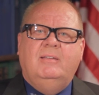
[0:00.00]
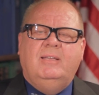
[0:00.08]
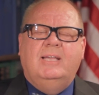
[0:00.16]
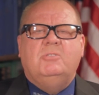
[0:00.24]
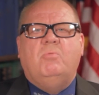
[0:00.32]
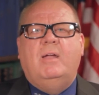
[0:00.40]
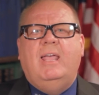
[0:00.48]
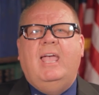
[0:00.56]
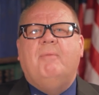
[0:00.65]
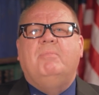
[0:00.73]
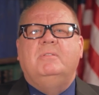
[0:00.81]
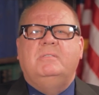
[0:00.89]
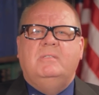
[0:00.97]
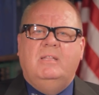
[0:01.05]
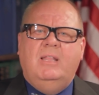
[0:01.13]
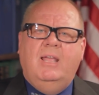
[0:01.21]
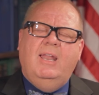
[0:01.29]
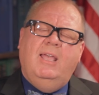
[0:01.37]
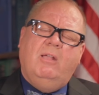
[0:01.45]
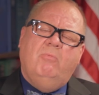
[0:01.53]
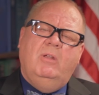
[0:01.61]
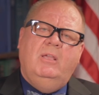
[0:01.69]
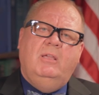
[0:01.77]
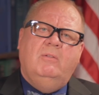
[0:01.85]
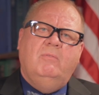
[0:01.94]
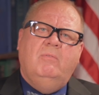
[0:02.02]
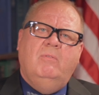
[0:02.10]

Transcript: guess what happens to equity?